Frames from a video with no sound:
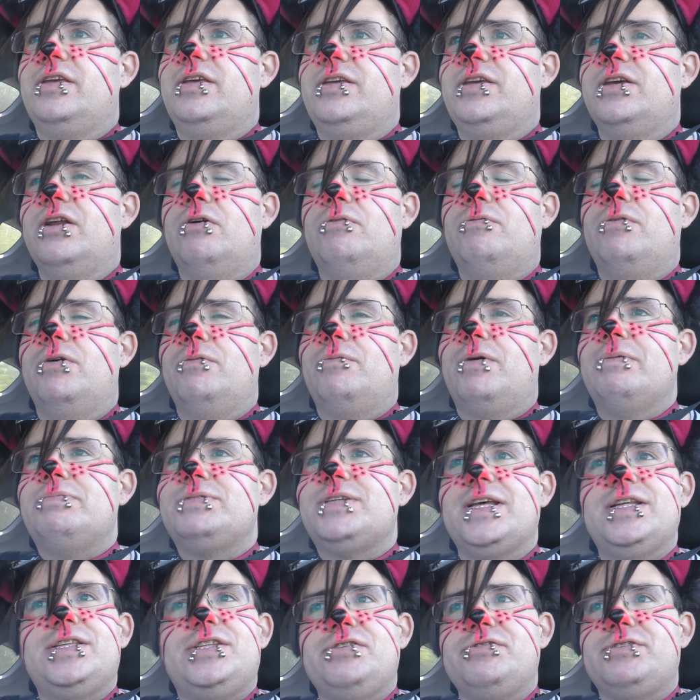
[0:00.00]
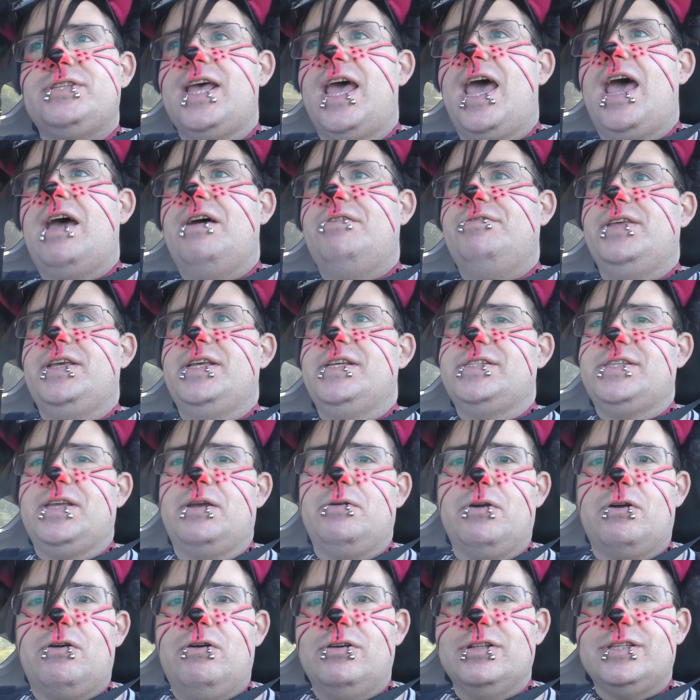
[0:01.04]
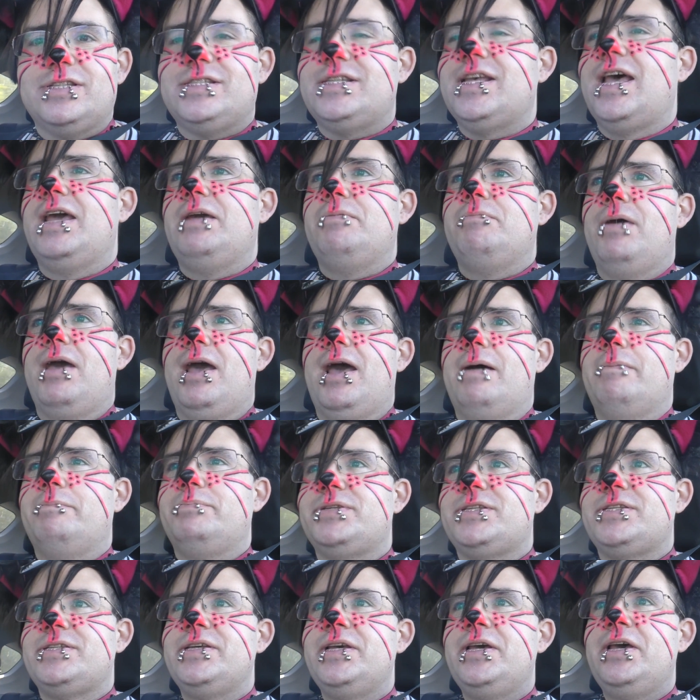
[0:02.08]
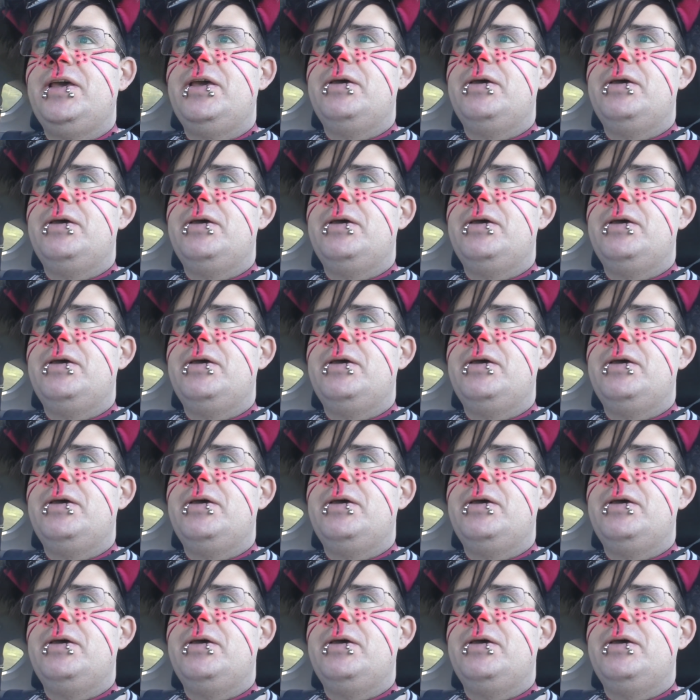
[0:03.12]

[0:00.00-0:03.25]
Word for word: you know, websites used to have these. They were called site maps.